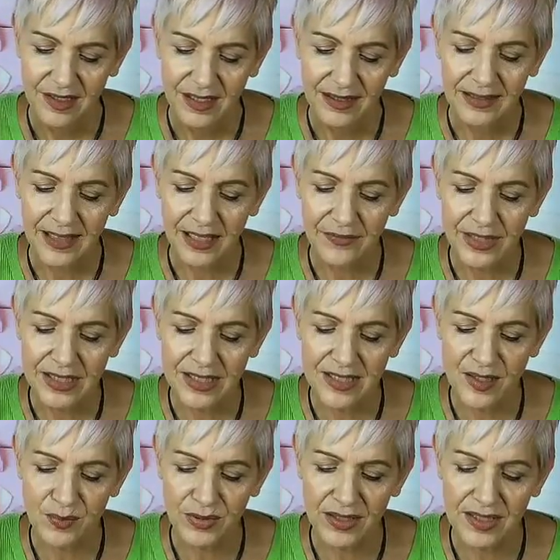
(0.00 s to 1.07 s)
And loving
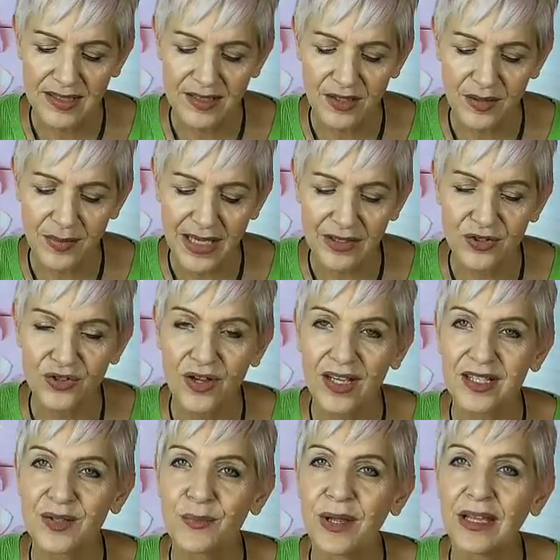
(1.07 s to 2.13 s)
discipline is not about
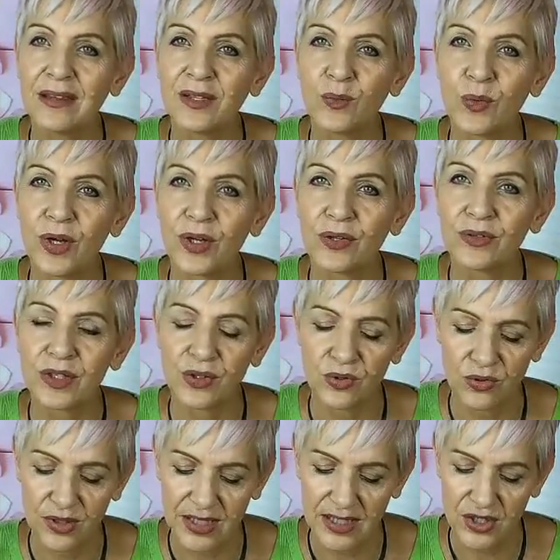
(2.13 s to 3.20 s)
trying to bend the world
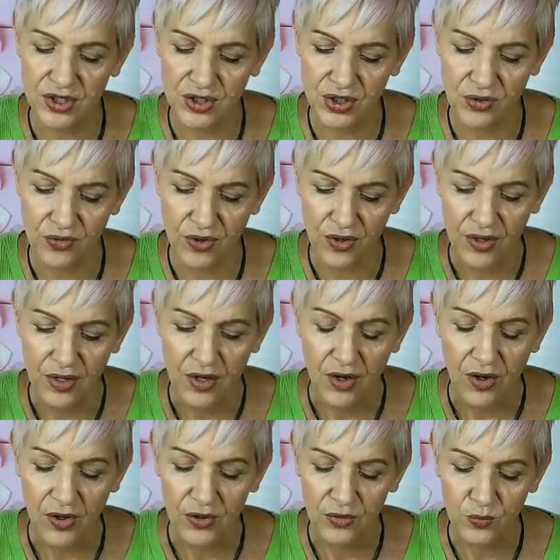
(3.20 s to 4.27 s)
according to your
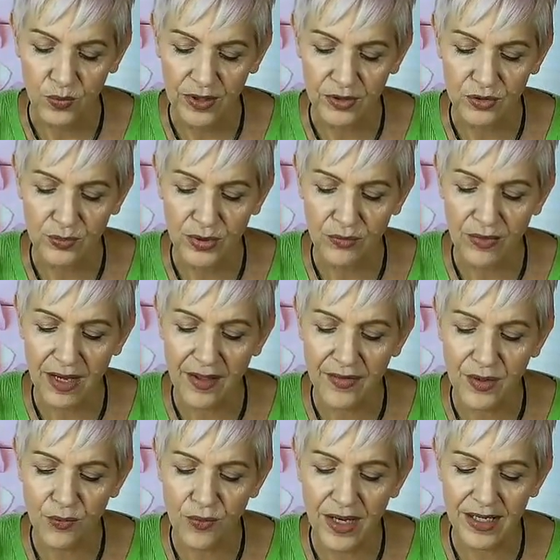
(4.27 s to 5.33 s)
own will, but
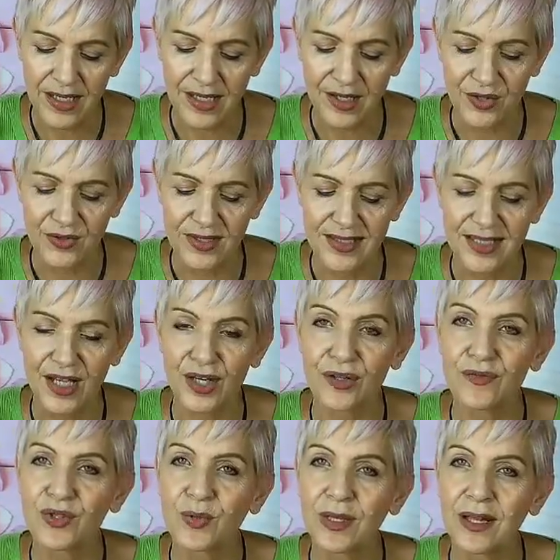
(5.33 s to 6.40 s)
rather readying
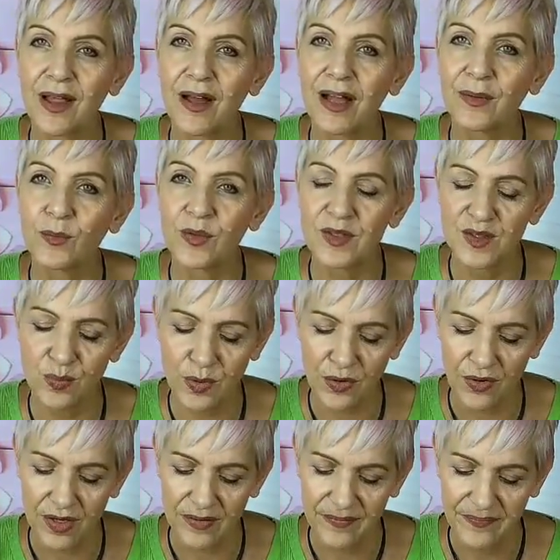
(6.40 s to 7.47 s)
yourself to align with
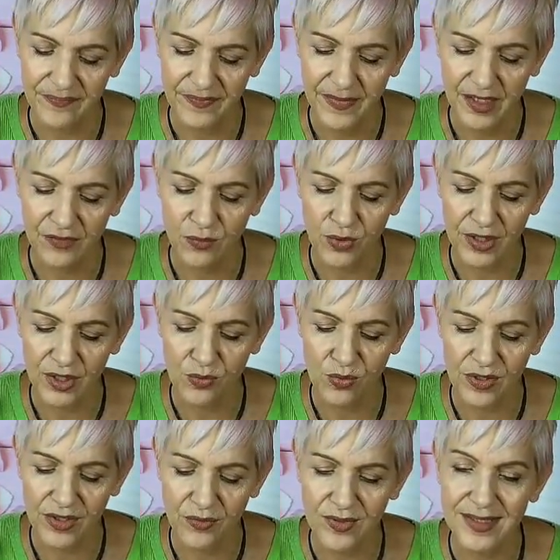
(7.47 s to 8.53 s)
spirit of what you
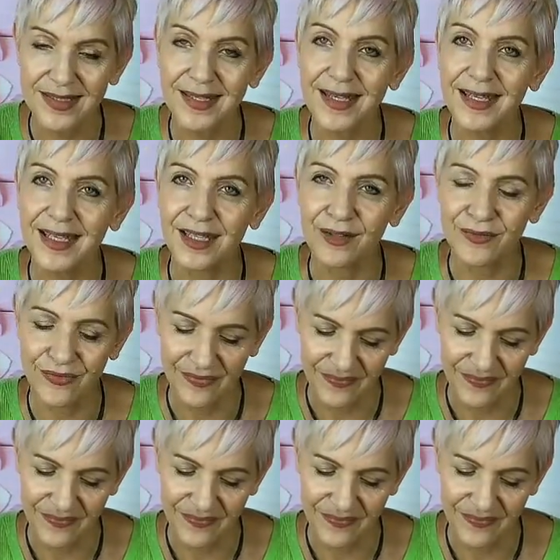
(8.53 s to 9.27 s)
want to receive.